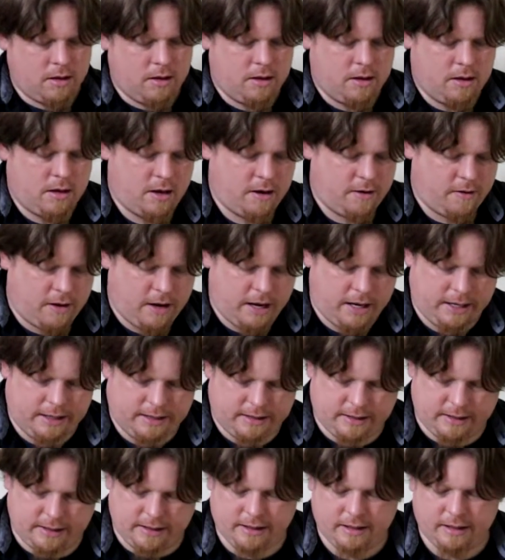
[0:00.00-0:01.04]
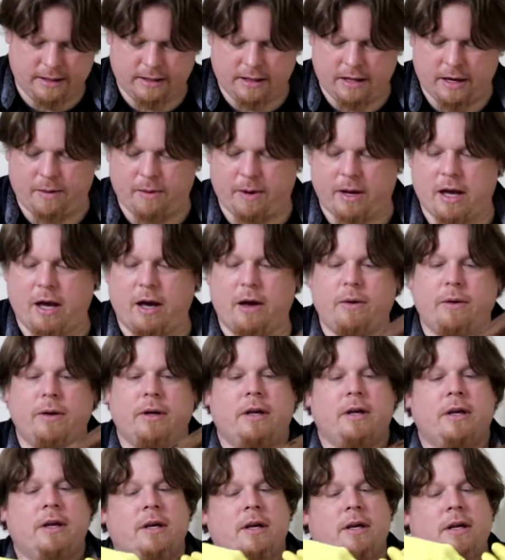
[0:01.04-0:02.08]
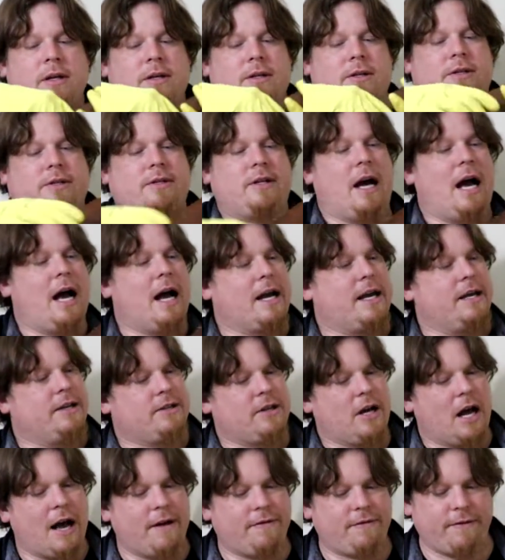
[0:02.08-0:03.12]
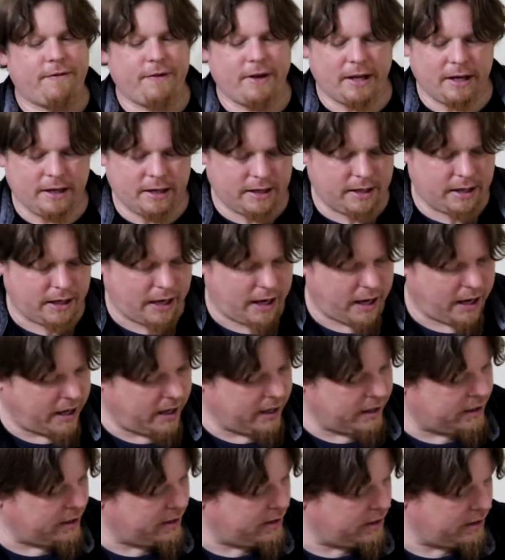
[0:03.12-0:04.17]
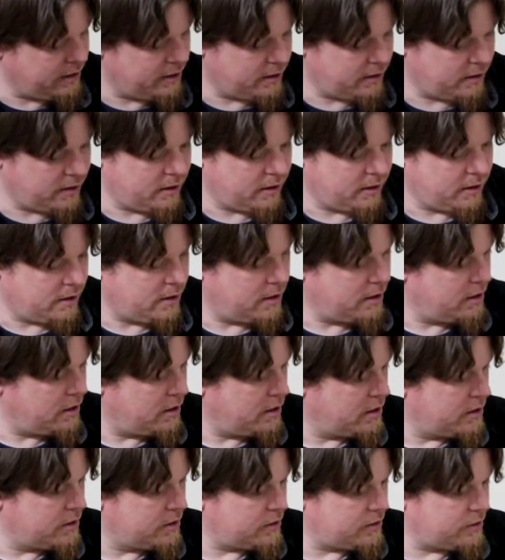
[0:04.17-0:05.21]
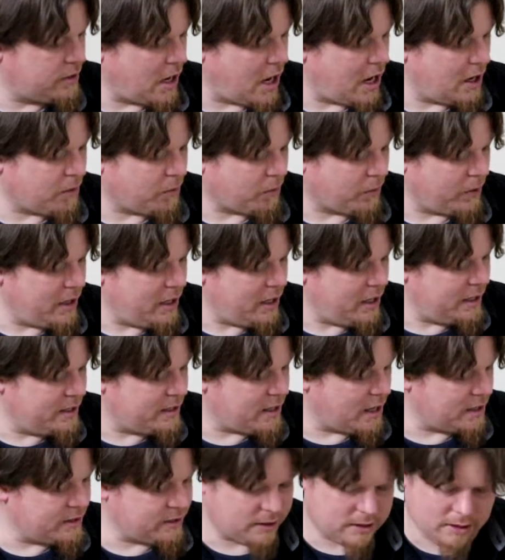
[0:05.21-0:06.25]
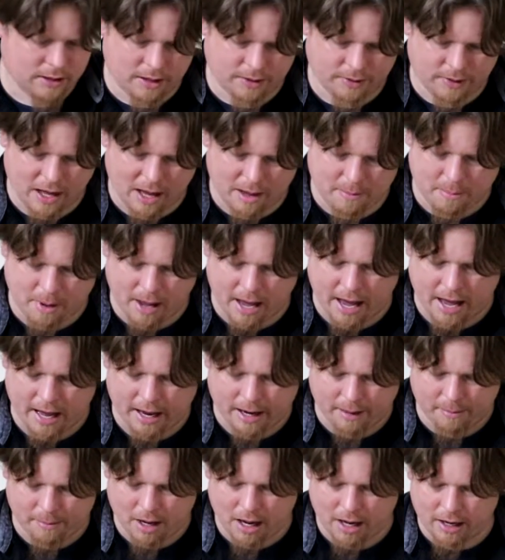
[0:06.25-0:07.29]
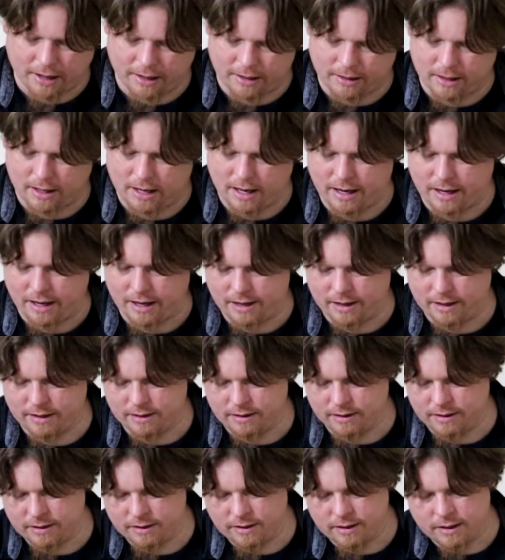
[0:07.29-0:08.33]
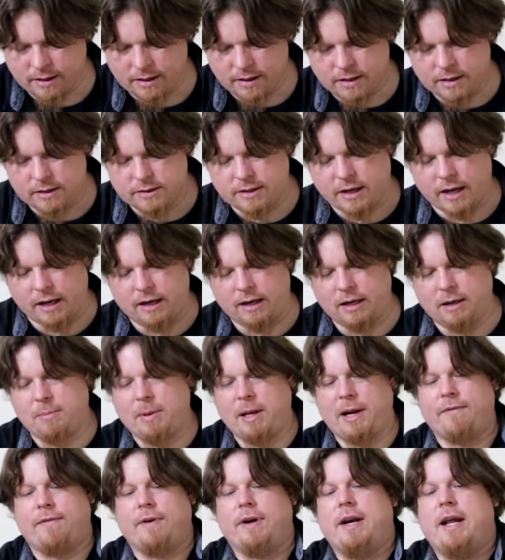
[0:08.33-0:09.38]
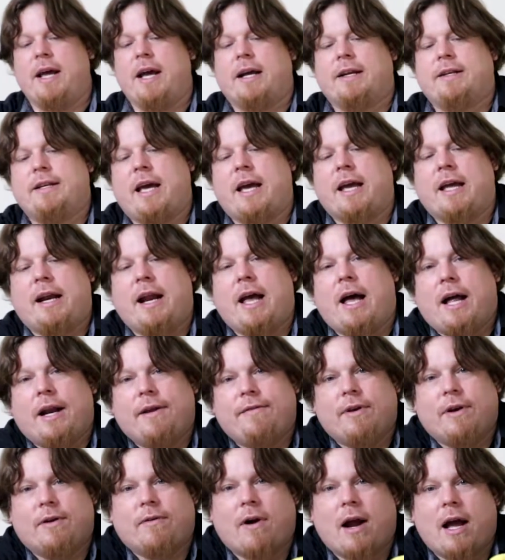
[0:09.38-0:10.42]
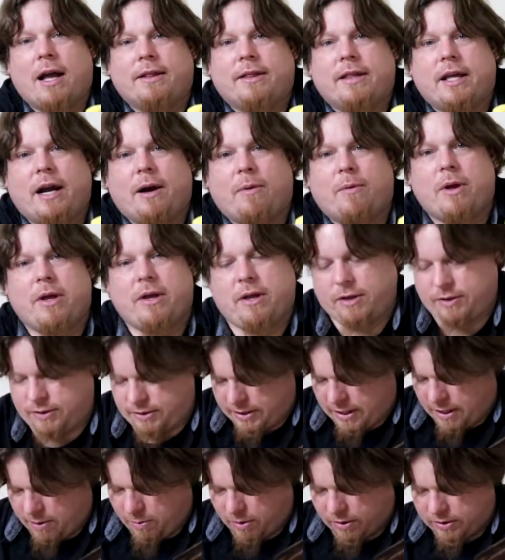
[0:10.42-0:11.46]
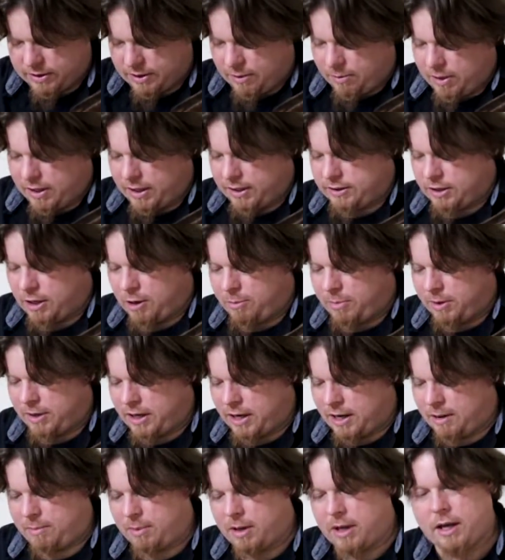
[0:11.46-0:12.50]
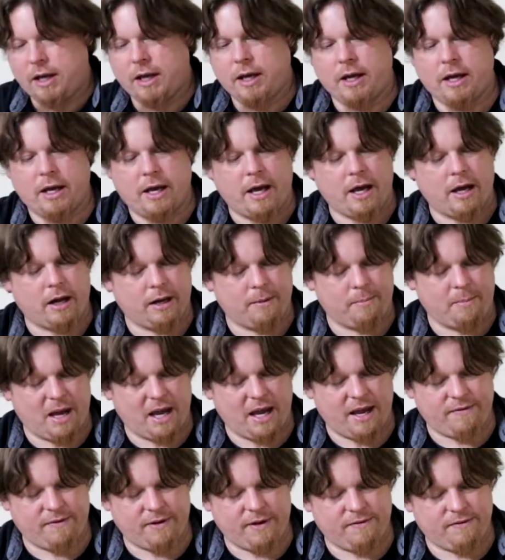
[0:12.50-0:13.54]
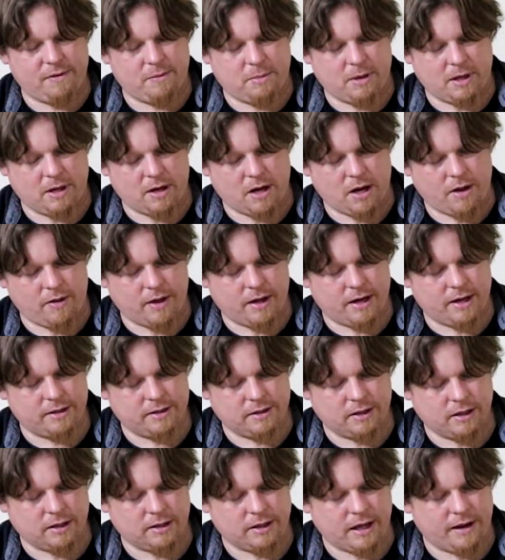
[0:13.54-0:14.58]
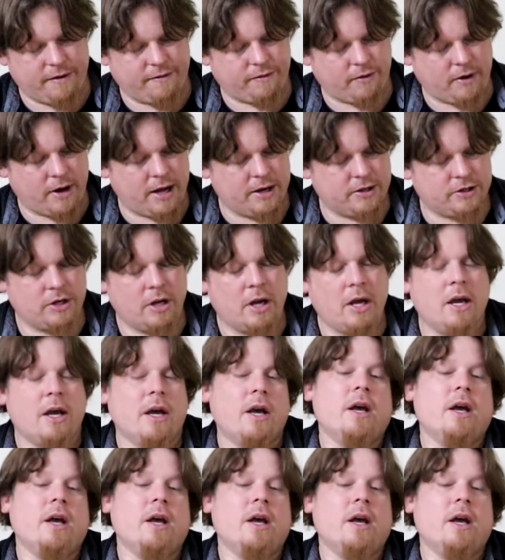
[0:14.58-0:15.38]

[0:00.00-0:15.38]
Alright, there we go. Stock is off of it, and stock really doesn't look that bad, I'm not gonna lie. It's got a little bit of a nick taken out of it right there where you can see where someone has opened up. Hell, it may have even been, no, that doesn't look that fresh.